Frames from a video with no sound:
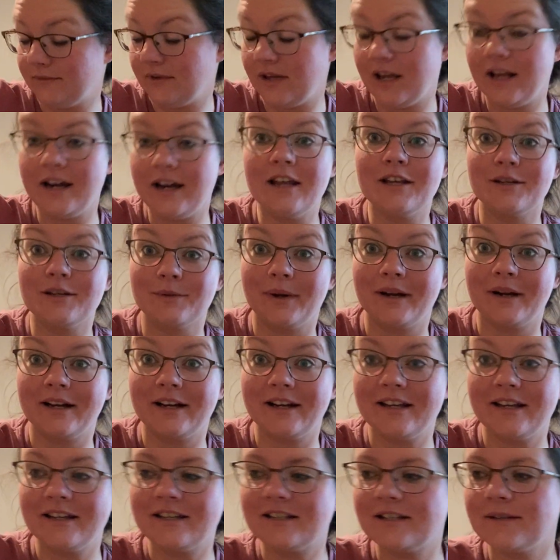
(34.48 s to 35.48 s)
it is what it
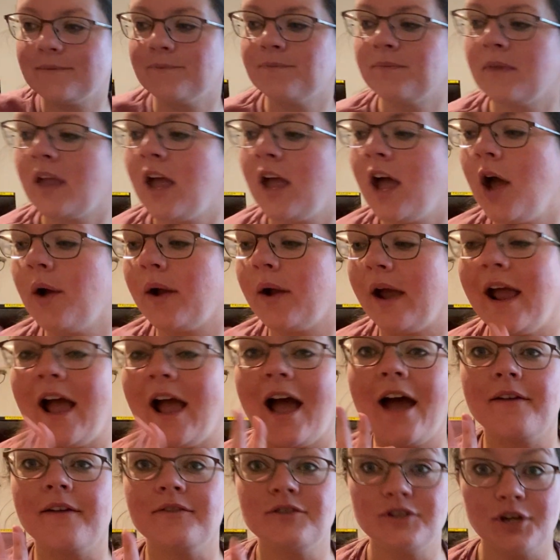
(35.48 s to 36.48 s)
is. Okay, I
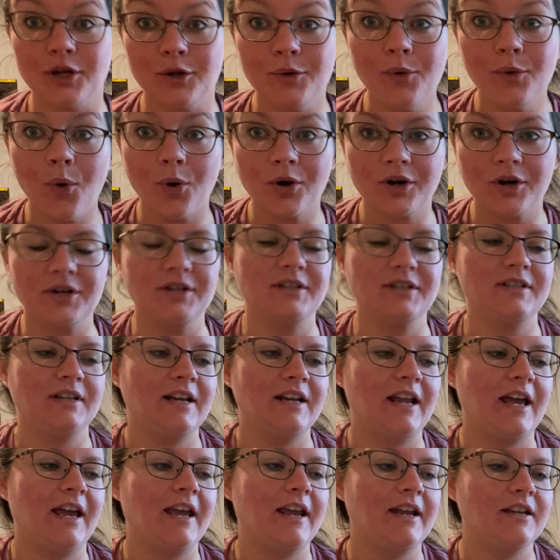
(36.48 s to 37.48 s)
have 2 orders
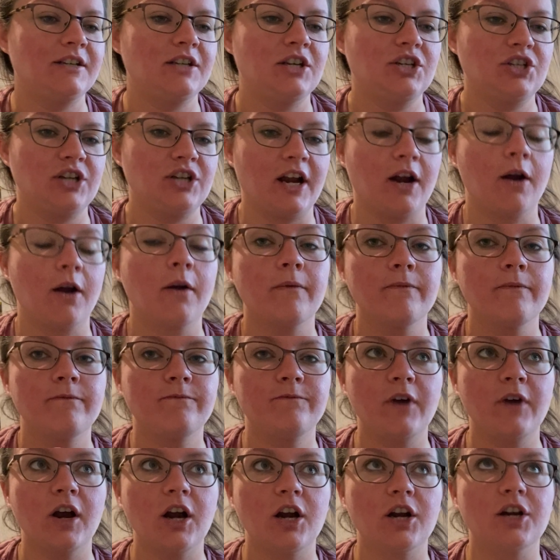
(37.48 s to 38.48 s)
today to share.
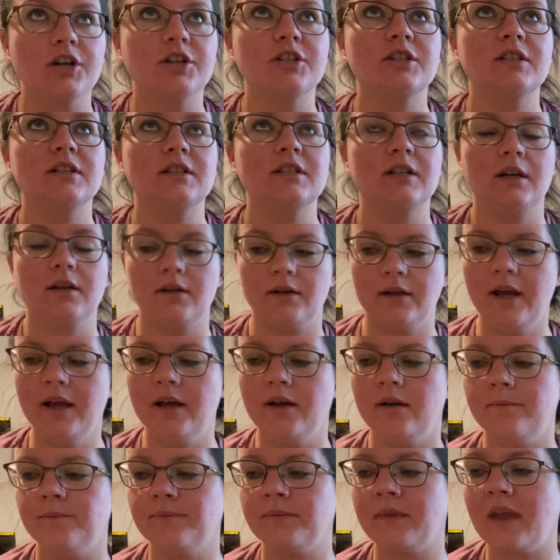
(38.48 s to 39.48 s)
First,
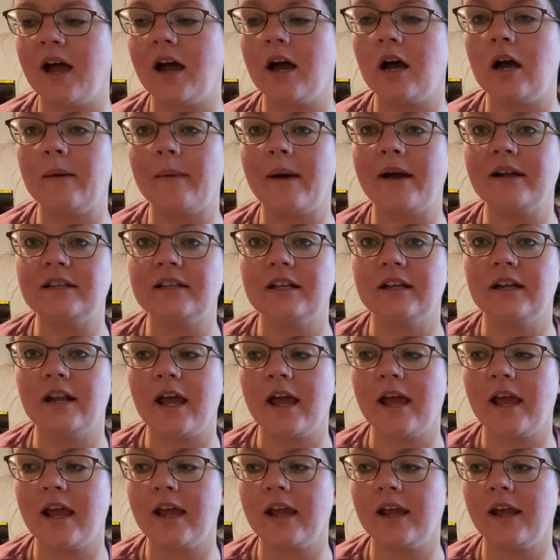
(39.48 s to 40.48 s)
I did
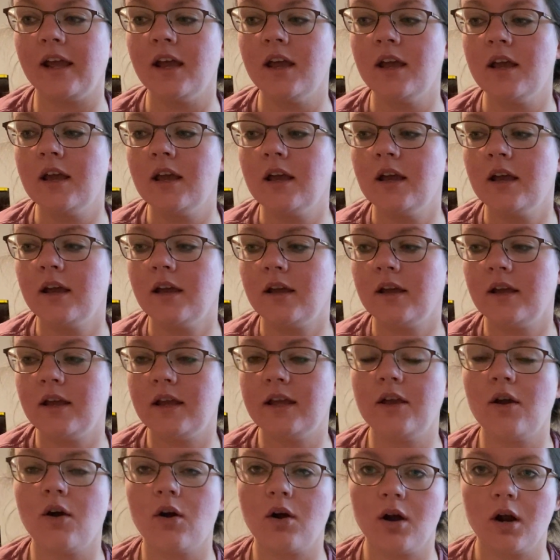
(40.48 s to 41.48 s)
a
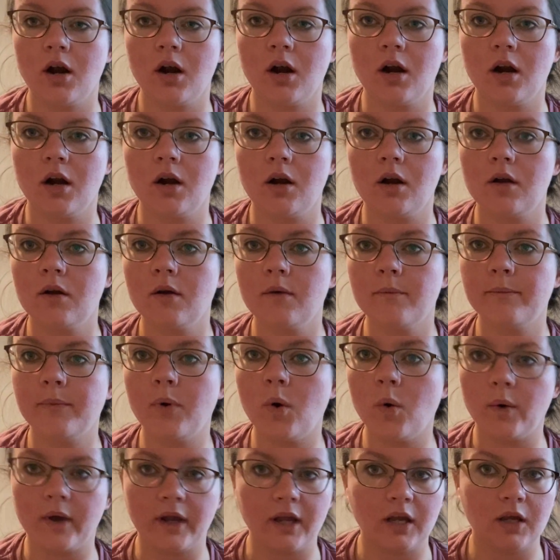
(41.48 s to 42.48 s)
ER
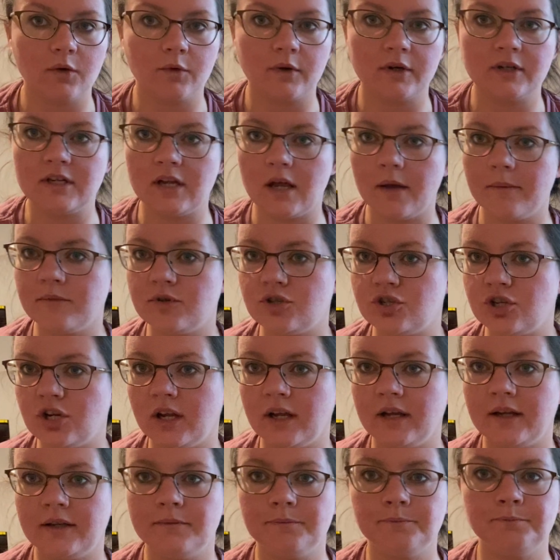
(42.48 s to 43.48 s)
point
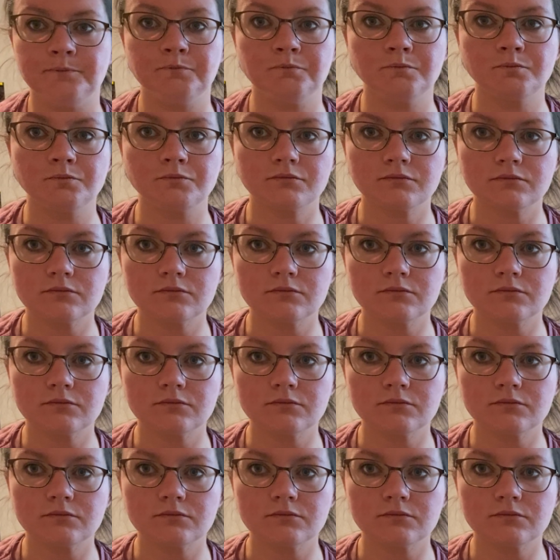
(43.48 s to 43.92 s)
redemption